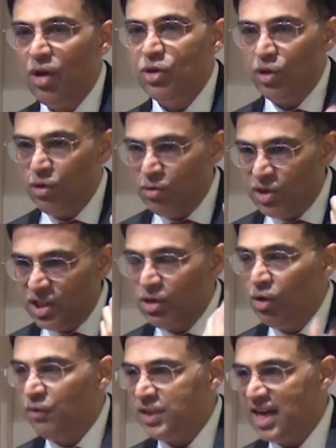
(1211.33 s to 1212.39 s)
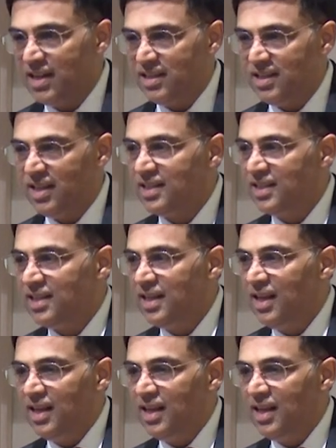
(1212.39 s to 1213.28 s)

So you just look for statistics.